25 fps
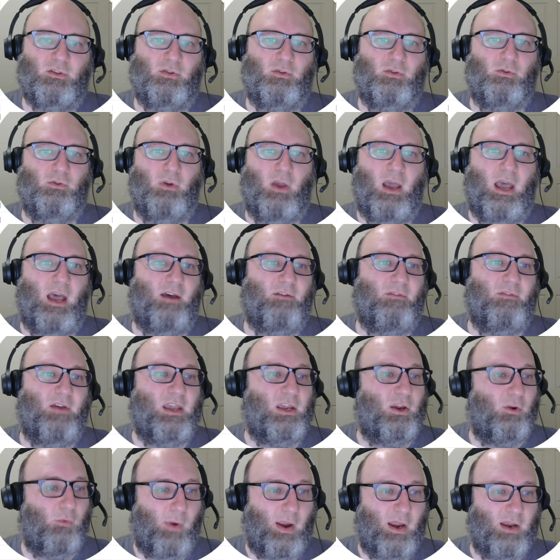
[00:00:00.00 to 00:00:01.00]
to have
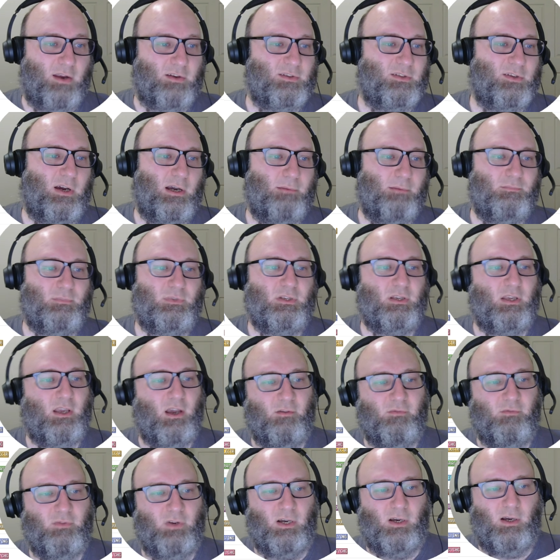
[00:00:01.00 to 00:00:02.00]
a ground type to
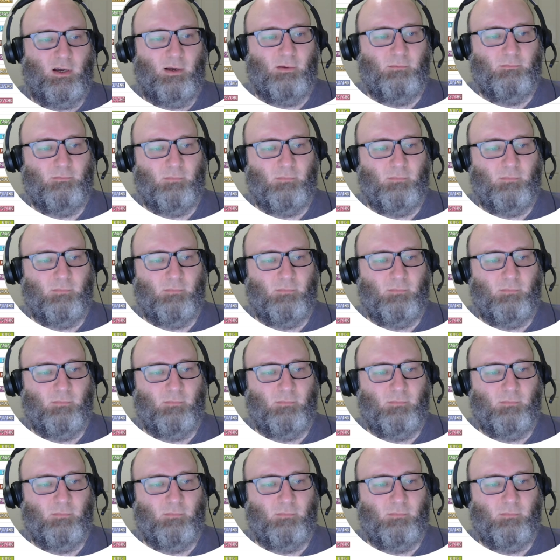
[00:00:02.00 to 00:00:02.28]
cover